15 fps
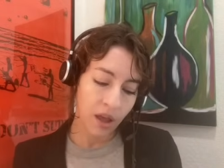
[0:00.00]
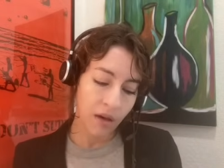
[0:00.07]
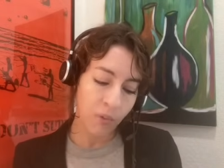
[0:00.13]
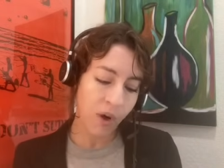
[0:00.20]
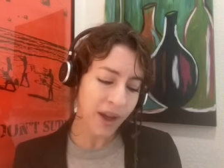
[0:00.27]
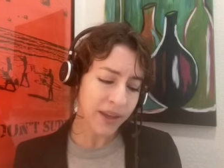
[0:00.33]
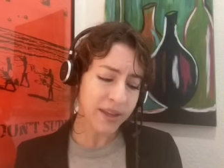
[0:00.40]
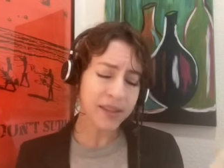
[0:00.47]

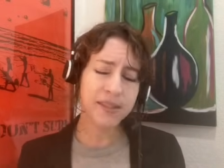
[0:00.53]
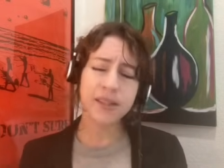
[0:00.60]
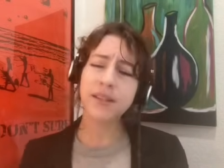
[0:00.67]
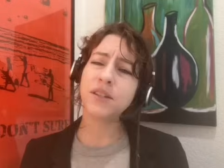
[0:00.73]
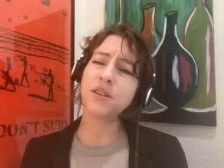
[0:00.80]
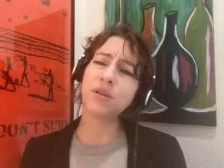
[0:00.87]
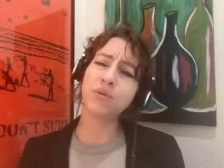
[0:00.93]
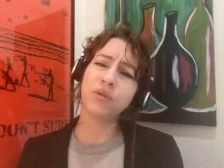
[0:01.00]
Why is it,
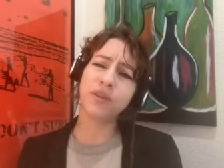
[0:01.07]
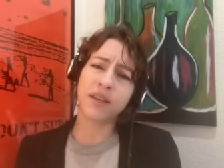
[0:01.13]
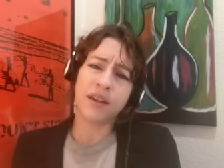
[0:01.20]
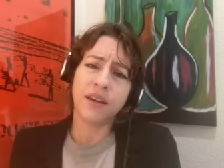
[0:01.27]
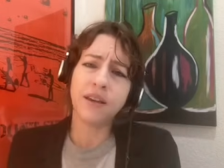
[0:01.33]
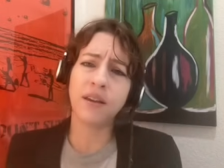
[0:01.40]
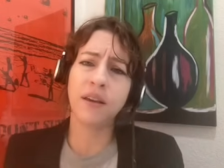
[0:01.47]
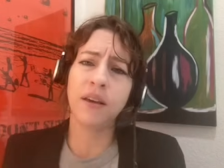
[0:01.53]
do you
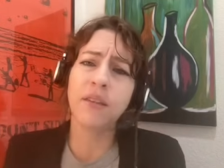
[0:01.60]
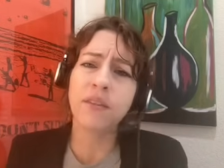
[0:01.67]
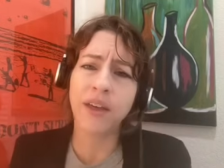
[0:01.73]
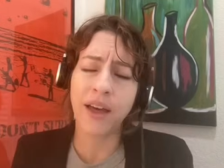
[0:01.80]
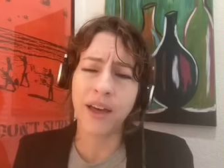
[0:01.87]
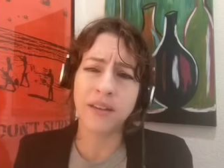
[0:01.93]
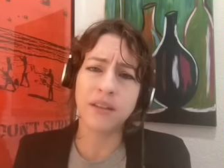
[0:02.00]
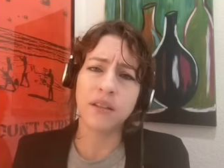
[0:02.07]
think,
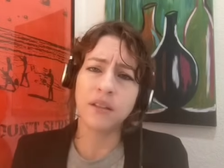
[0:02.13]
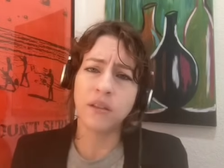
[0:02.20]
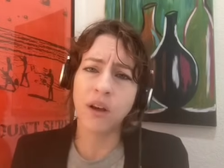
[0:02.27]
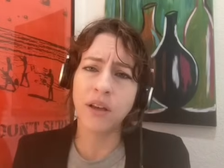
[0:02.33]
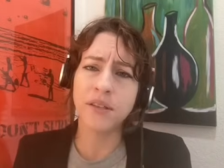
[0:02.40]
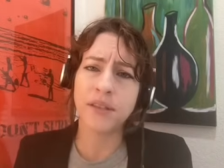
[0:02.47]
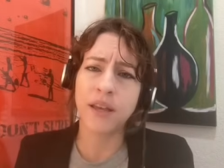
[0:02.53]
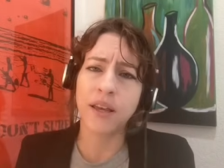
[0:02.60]
that the
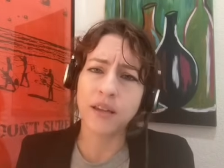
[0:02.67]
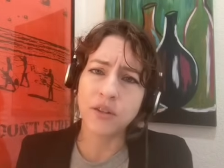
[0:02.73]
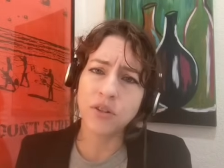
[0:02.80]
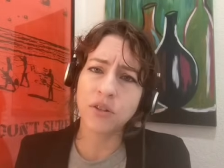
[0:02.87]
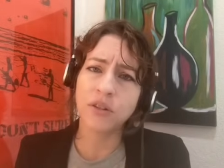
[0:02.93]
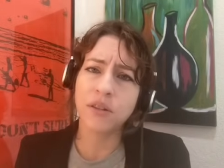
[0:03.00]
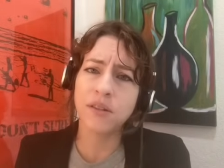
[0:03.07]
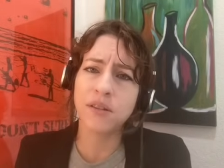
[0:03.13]
Los
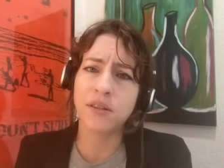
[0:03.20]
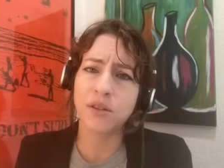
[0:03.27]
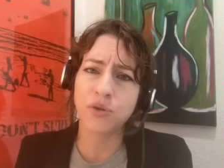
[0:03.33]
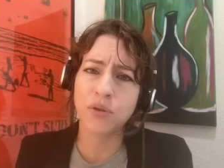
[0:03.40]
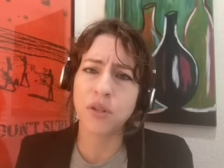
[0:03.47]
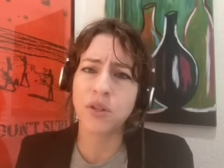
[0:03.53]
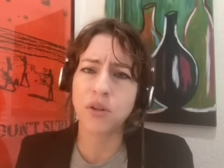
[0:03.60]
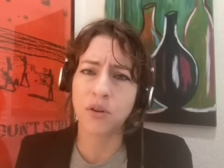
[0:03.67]
Angeles
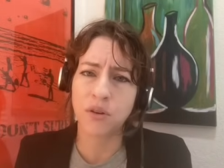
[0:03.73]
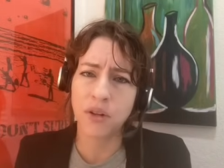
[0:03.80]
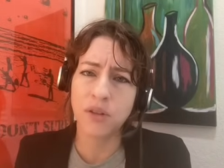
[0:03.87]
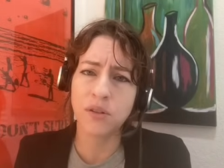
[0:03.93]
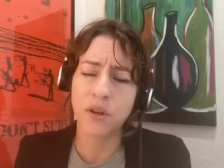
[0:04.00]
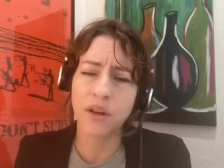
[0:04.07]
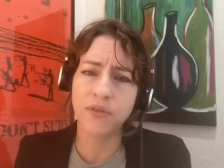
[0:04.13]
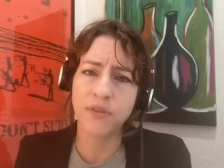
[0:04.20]
District
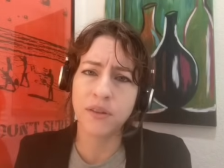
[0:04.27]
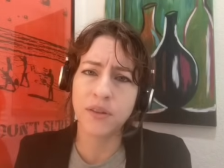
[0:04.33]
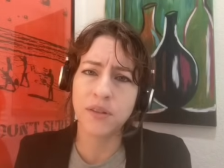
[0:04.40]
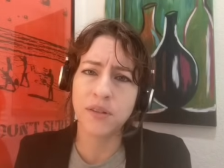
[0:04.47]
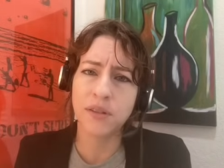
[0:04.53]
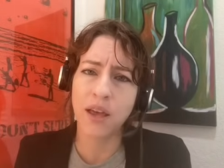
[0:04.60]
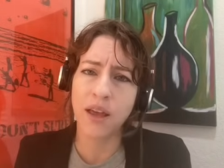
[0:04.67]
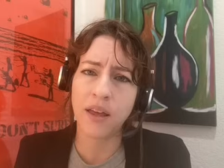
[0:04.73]
Attorney's
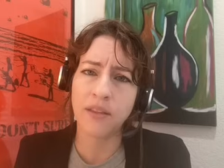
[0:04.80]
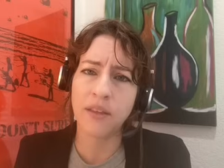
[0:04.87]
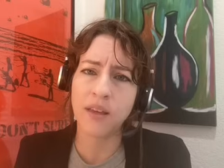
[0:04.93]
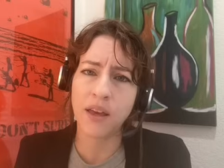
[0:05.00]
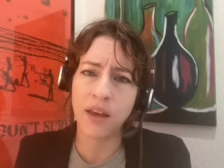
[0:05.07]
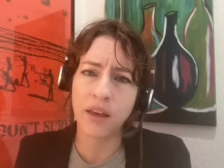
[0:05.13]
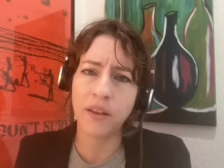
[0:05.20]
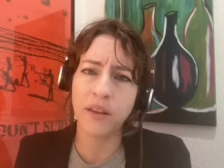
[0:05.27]
Office and the
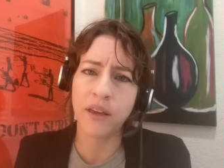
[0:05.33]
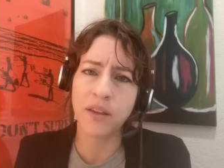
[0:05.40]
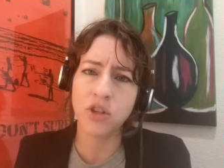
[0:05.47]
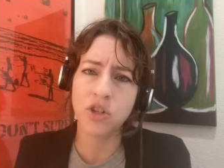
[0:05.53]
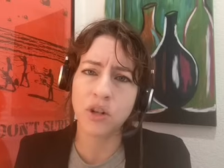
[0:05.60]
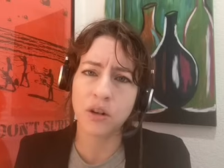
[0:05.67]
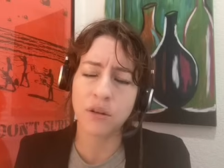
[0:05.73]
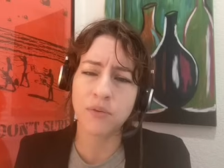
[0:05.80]
LA
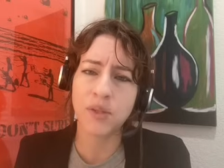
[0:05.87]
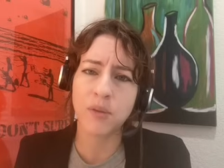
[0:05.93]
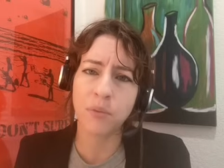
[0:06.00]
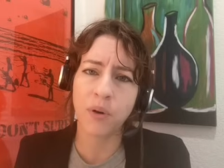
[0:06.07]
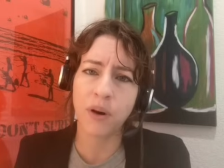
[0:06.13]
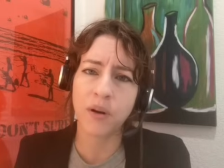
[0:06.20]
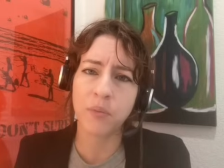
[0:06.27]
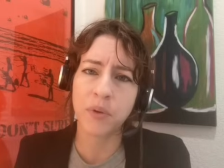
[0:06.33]
Sheriff's
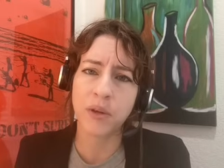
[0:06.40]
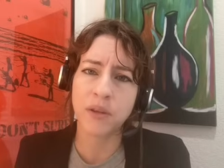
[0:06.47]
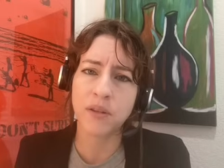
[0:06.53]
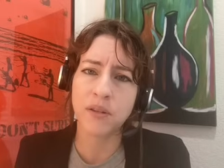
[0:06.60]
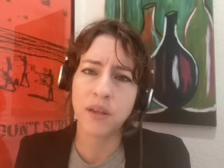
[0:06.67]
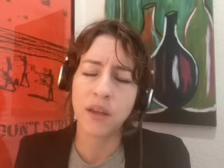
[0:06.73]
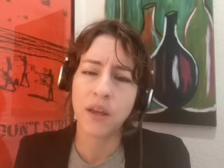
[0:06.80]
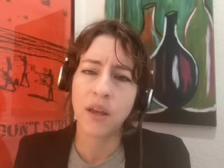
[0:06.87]

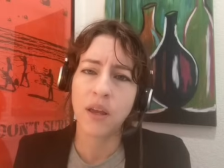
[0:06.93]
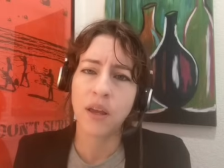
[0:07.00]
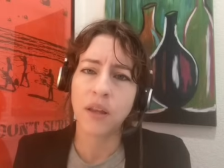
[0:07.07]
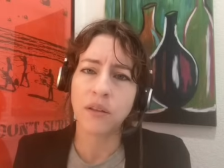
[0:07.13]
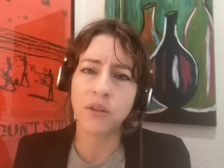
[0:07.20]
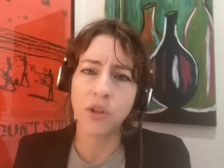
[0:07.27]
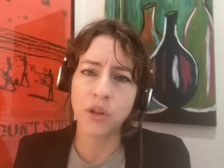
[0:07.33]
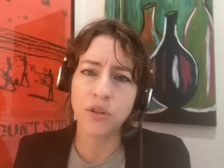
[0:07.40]
Department
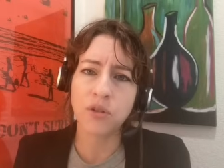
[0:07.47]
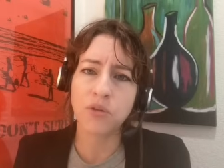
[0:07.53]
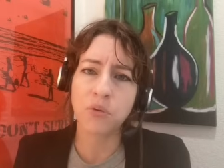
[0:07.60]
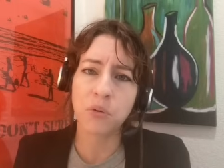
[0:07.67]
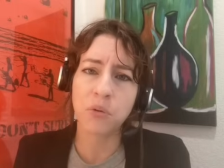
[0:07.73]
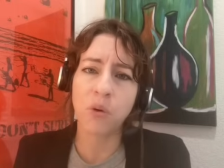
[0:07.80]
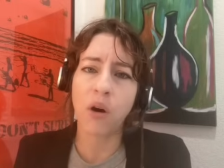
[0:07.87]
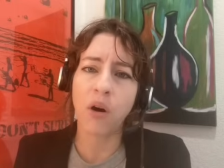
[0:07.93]
looked
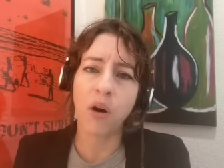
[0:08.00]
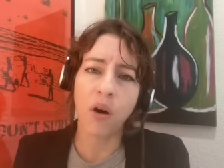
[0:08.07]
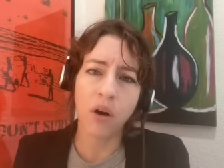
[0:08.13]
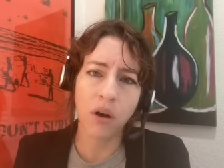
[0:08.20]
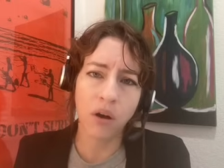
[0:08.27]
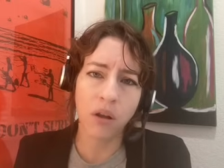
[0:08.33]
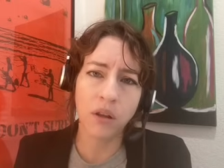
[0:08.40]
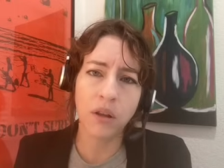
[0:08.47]
through
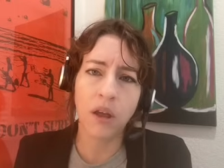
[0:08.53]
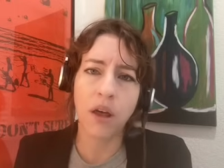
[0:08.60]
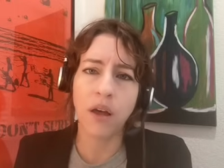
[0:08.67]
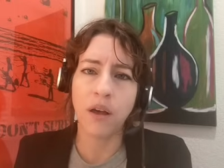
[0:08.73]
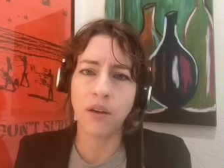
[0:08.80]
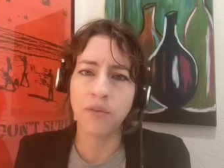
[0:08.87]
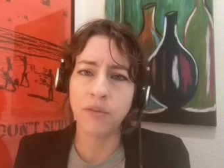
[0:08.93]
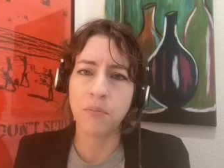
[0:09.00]
all
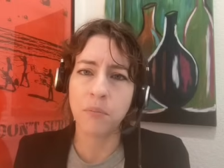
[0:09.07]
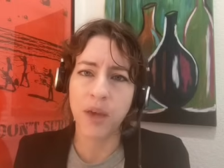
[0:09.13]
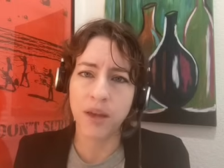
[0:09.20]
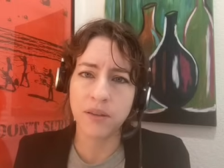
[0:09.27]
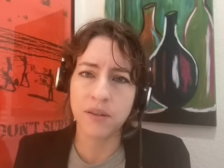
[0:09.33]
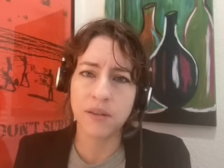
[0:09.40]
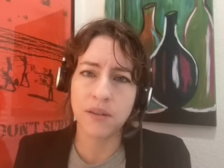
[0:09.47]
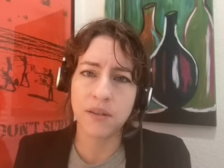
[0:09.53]
of
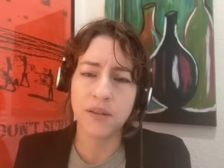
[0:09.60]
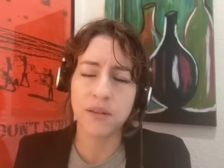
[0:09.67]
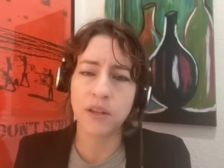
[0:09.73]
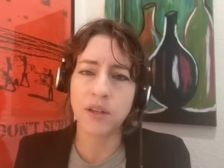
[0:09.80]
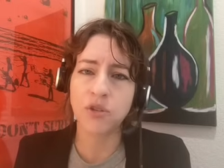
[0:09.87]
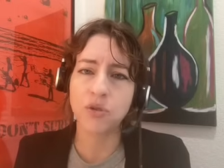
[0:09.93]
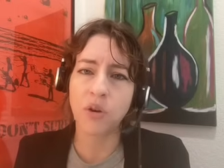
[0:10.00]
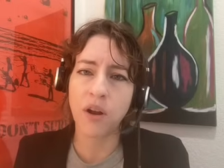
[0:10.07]
Manson's
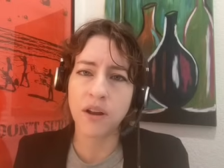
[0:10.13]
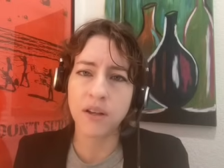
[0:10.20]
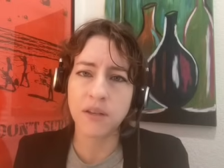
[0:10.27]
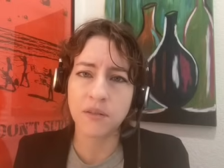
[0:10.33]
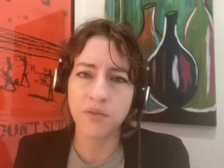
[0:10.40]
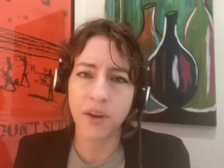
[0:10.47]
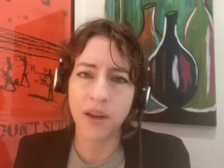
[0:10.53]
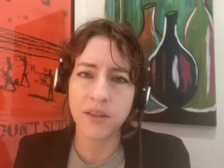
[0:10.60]
electronic
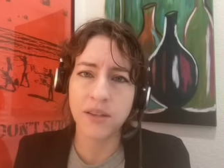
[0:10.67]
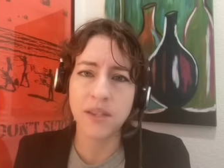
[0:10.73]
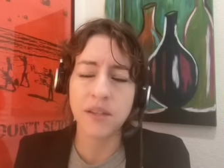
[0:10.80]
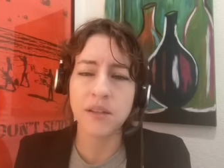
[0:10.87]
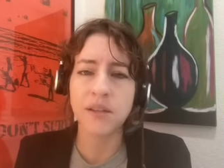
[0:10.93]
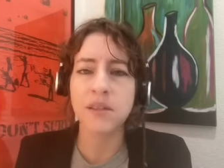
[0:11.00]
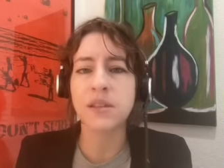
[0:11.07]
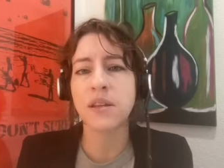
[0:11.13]

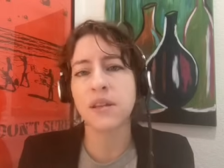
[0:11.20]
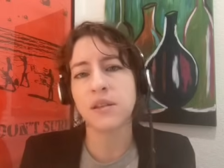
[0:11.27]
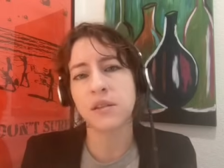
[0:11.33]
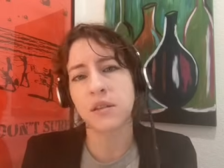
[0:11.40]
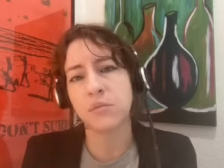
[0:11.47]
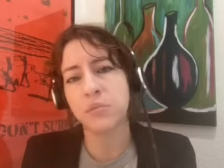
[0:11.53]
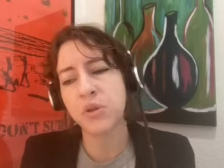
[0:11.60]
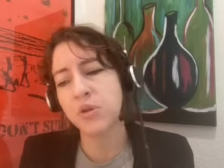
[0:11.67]
devices his
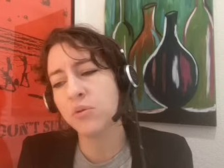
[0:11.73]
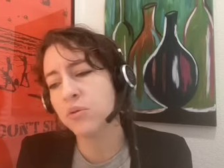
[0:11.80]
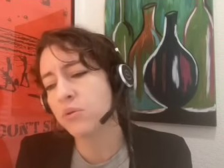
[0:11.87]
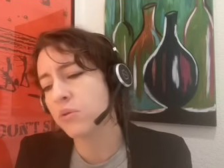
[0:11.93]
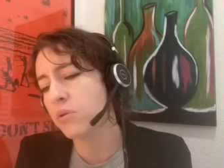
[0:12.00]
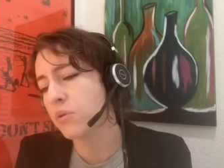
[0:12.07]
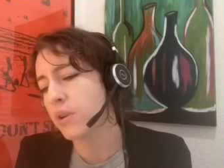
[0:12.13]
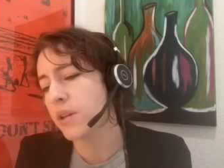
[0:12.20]

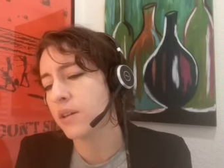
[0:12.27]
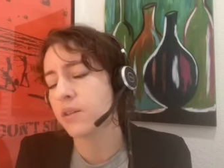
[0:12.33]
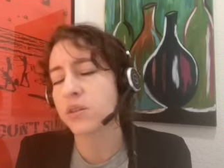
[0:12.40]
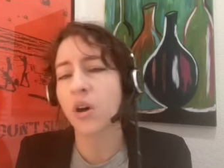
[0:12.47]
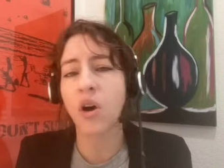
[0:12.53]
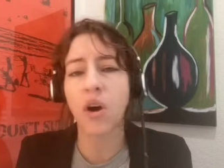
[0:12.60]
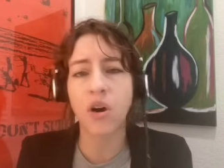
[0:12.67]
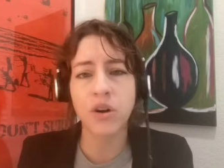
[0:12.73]
computer, his
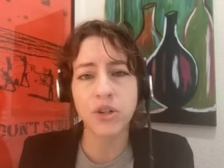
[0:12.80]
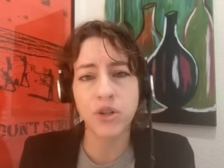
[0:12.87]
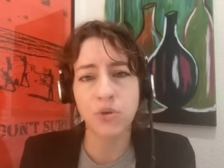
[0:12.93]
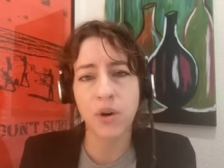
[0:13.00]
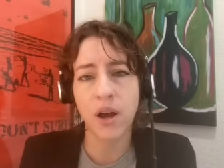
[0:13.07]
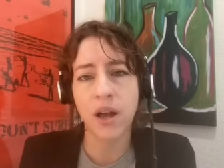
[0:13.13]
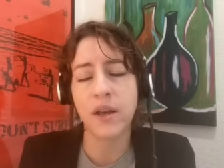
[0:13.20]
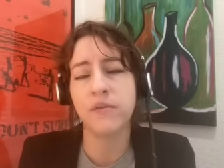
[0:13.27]
hard
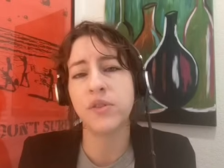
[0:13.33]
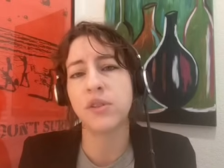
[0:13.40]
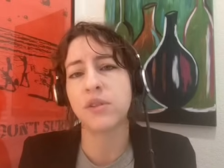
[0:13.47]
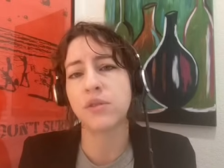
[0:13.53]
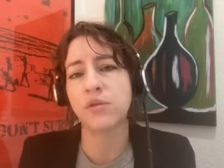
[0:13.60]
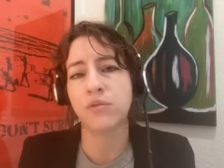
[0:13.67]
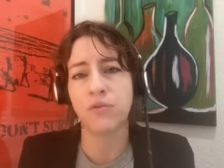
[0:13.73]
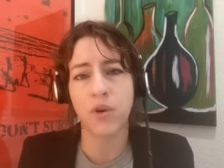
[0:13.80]
drives,
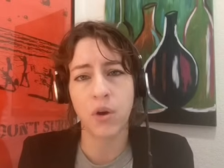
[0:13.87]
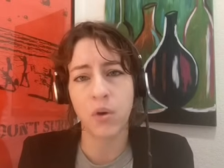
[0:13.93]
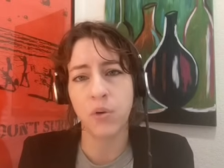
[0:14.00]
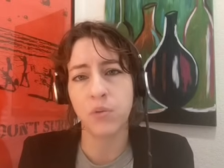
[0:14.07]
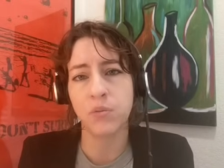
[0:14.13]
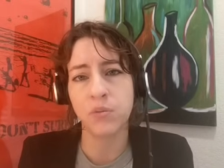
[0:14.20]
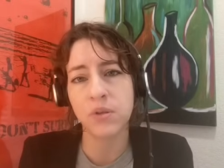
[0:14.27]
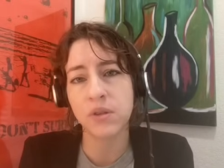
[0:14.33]
his
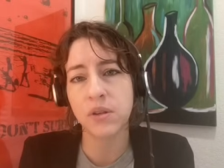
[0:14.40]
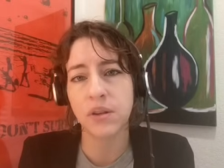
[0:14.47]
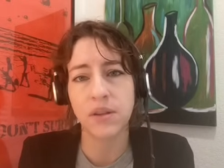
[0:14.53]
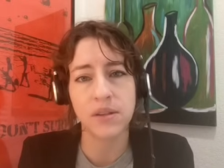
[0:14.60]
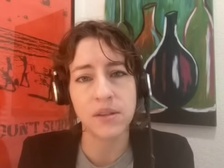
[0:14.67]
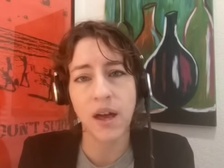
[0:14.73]
phones, his